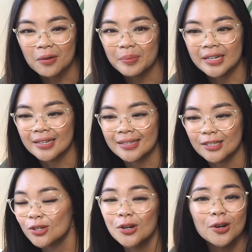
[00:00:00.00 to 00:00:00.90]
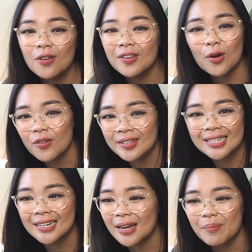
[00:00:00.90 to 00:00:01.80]
because you don't know if your COVID's
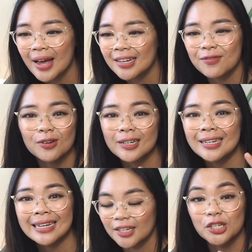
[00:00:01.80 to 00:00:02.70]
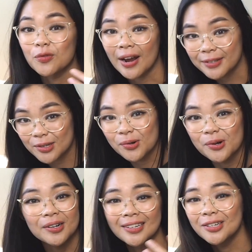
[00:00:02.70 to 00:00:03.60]
gonna come back, if you're gonna need a derived score.